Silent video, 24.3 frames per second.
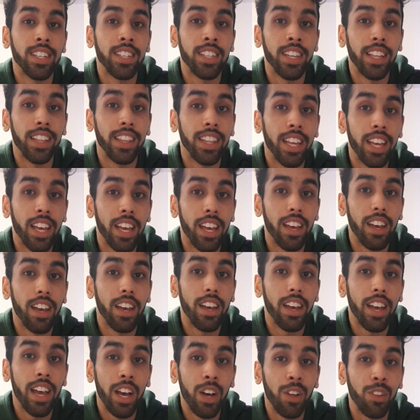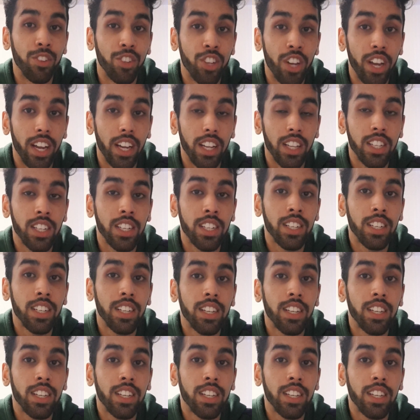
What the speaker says: get their health checked.